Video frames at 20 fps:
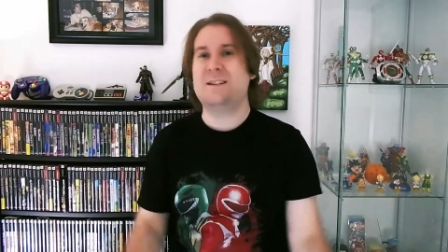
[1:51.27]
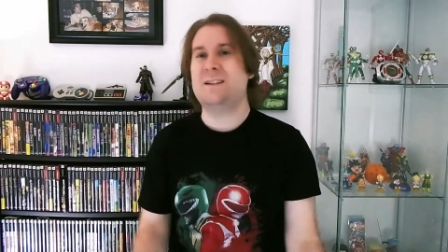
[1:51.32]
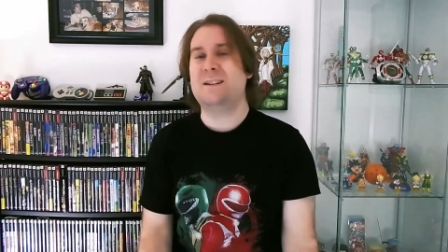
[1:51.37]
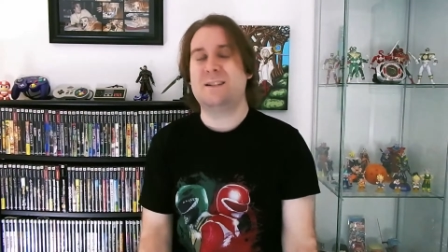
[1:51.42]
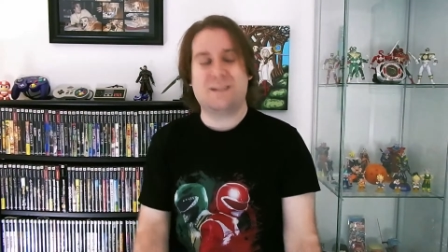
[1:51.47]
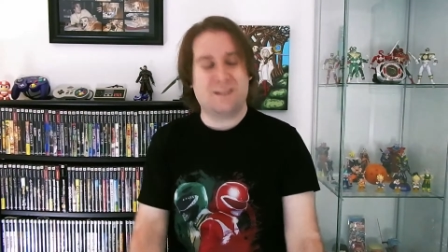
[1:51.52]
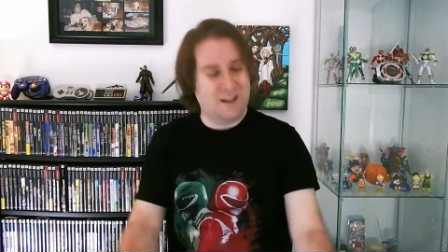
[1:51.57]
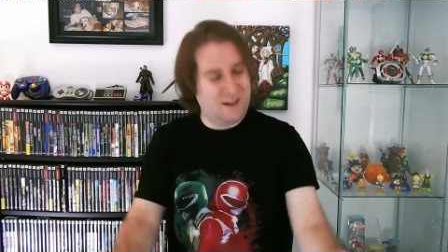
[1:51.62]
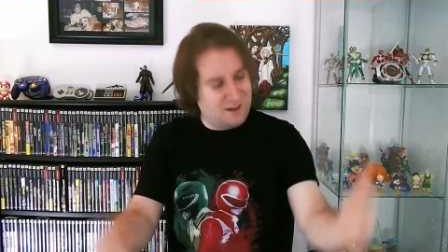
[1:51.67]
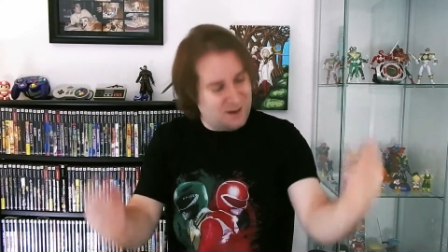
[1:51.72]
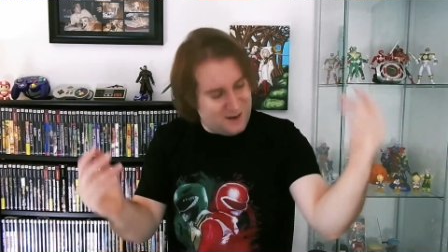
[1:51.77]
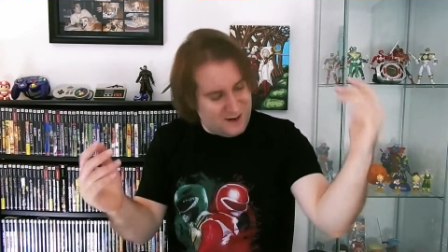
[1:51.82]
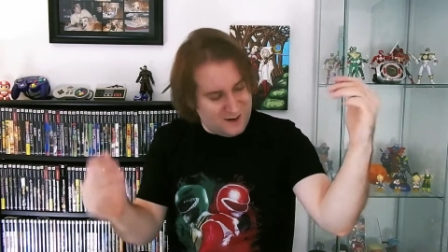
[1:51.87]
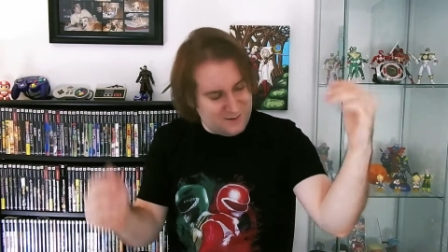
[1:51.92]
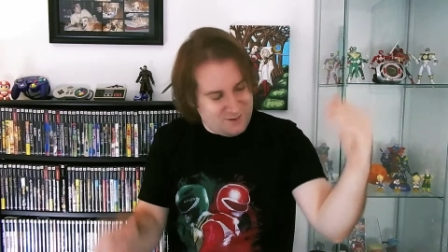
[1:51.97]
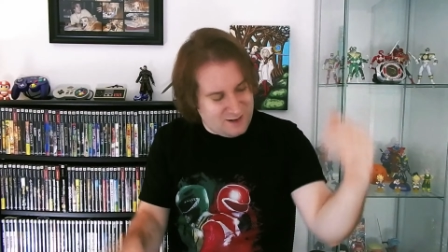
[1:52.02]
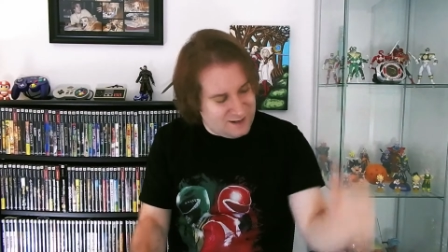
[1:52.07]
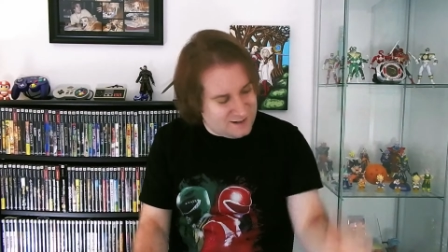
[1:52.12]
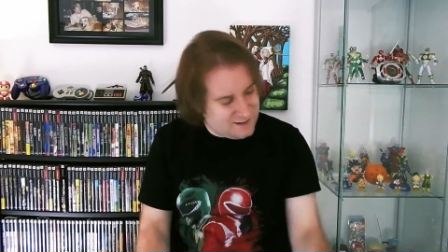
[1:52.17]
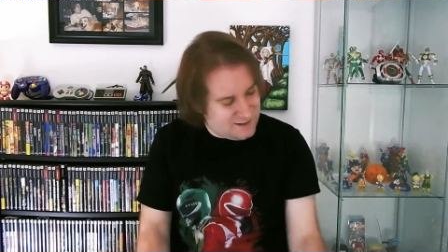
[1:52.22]
And it's like, oh,
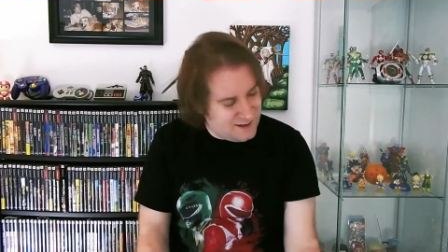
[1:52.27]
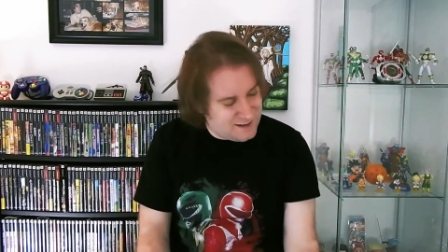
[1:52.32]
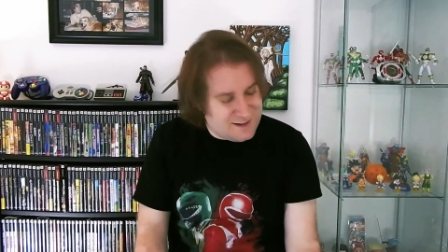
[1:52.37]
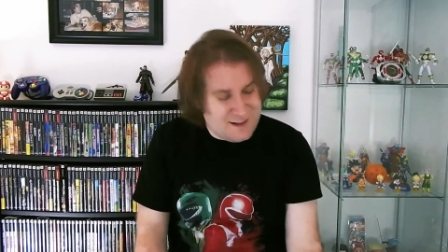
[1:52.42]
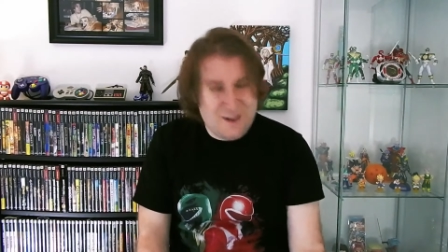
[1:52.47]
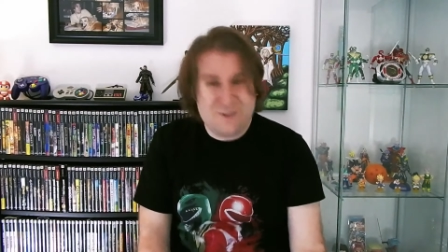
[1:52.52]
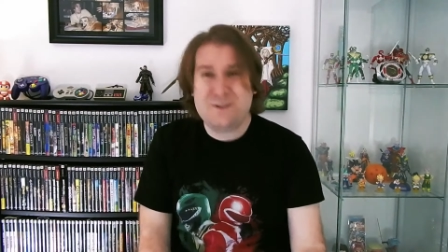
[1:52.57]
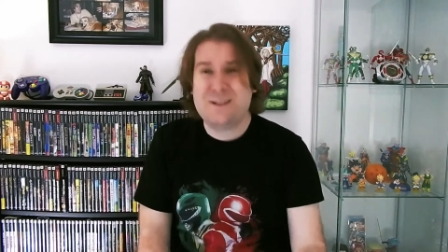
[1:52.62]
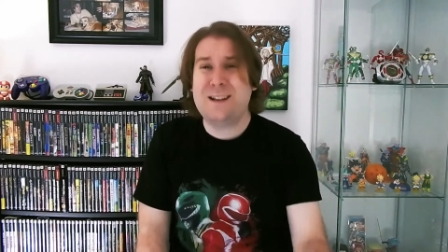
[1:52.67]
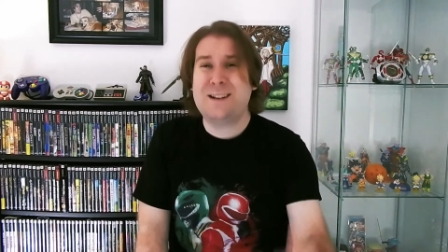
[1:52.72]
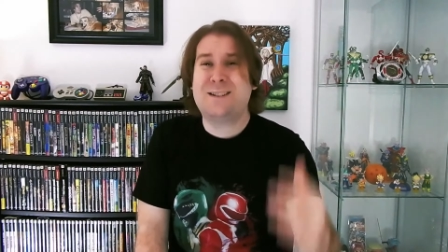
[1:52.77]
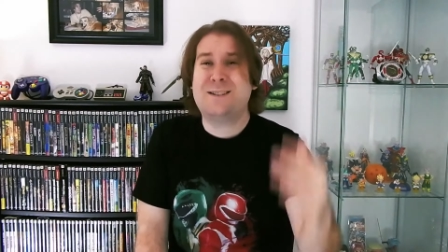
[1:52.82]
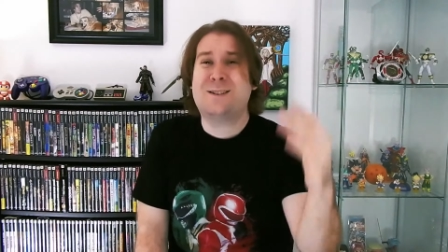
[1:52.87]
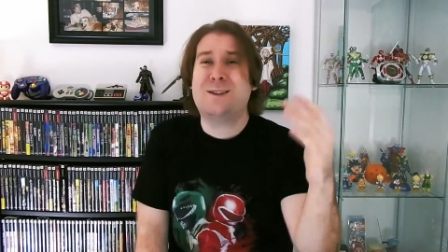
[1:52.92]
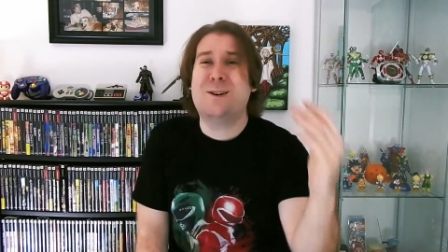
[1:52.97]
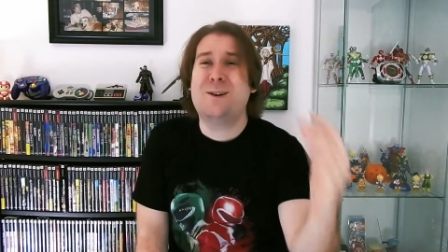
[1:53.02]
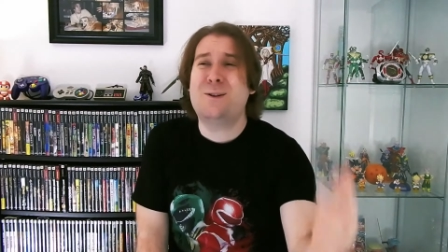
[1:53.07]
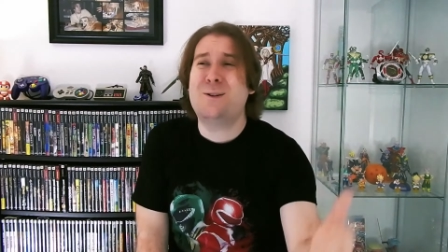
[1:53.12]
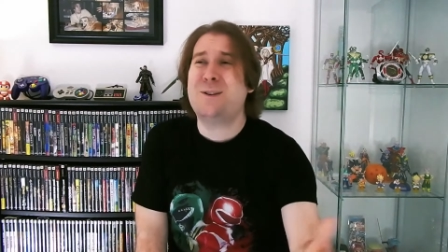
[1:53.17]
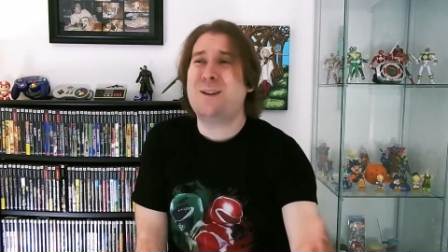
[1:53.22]
man, sucks. I was like,
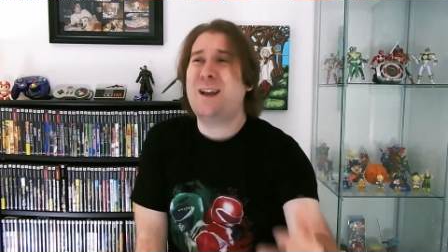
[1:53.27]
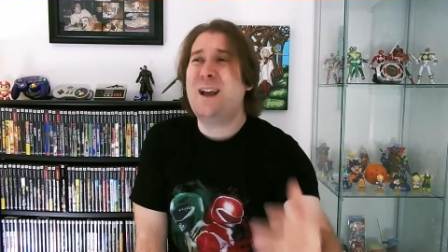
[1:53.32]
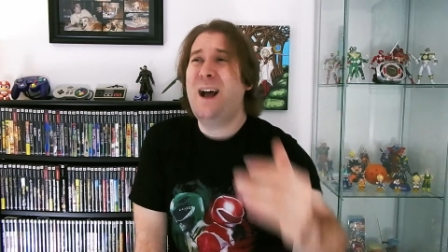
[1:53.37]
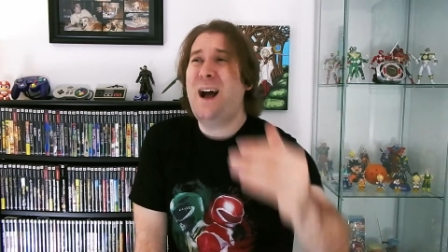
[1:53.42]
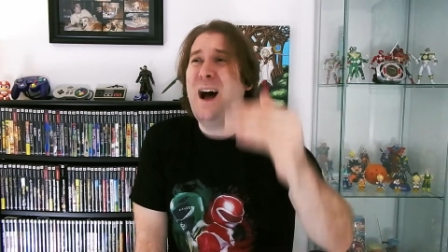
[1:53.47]
dude,